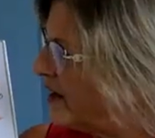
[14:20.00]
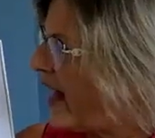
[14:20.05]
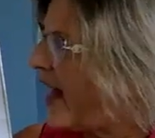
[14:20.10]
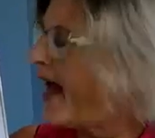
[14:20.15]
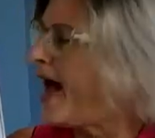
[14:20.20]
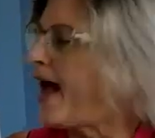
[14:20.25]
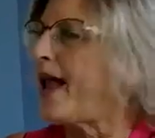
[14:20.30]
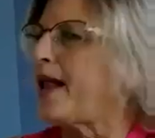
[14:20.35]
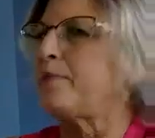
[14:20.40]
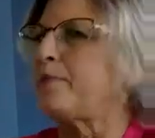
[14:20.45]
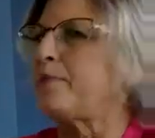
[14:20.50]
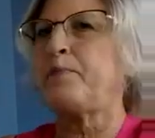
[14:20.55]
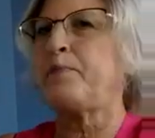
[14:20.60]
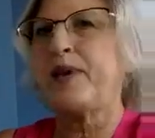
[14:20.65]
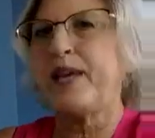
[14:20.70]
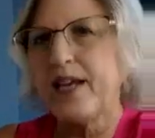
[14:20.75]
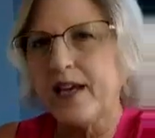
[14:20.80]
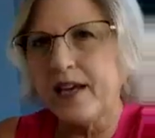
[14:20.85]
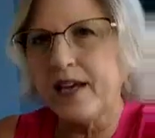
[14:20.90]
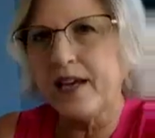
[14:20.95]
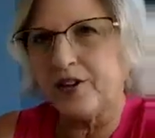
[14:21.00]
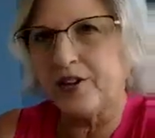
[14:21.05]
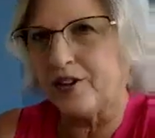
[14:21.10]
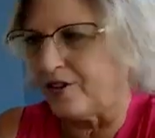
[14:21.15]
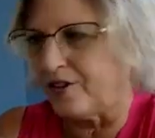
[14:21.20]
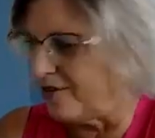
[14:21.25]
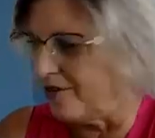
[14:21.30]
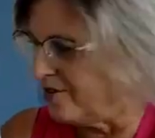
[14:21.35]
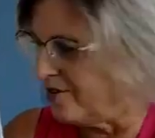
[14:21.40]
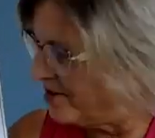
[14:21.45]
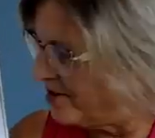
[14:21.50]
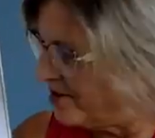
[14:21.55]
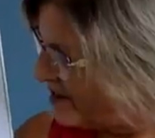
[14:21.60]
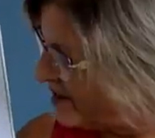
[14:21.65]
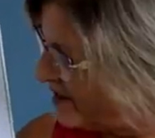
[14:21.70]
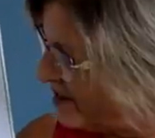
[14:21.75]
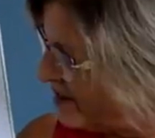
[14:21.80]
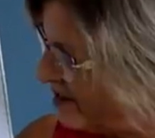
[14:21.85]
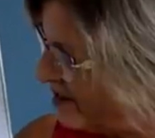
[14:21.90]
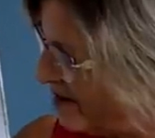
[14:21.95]
and
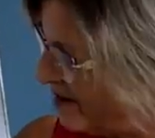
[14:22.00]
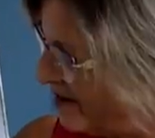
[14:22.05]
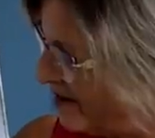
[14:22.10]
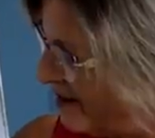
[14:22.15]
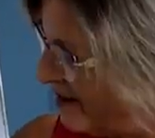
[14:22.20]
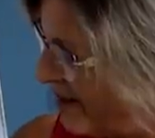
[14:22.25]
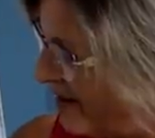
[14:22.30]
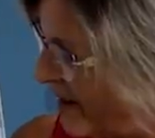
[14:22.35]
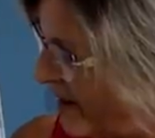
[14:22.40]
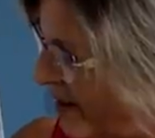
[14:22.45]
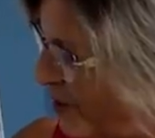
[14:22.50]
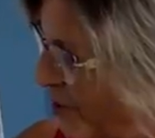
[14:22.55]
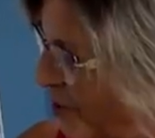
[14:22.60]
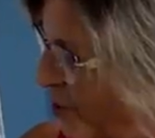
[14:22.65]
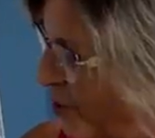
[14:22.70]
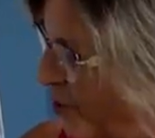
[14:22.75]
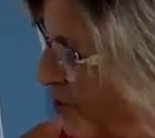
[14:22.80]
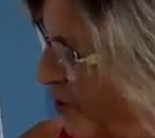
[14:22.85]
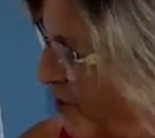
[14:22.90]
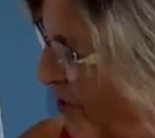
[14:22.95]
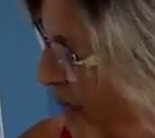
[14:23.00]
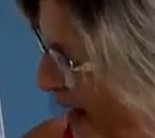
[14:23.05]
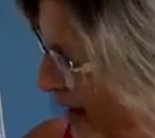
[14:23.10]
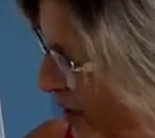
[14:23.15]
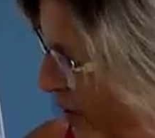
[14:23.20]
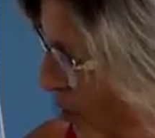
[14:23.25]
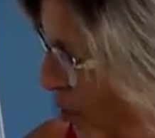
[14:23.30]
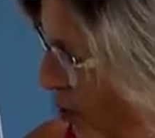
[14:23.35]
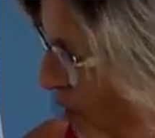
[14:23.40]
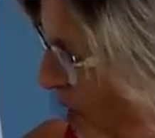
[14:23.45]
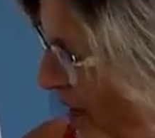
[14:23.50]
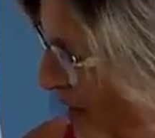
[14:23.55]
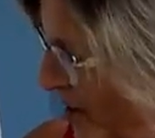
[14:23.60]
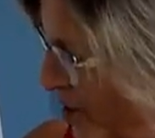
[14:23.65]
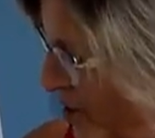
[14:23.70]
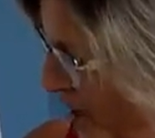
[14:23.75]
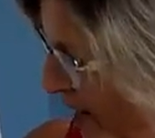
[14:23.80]
pickles, you'd better watch